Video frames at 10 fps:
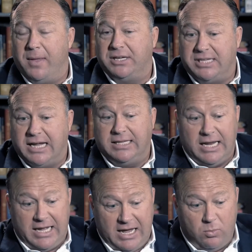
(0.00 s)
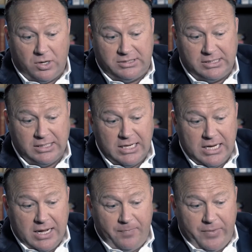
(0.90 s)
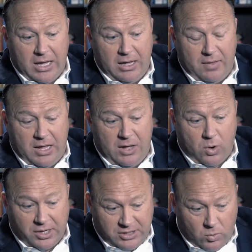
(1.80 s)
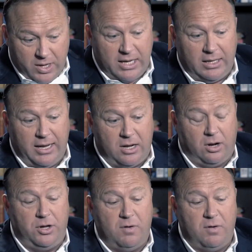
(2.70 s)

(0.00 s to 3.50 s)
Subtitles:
That they said that he was the WikiLeaker.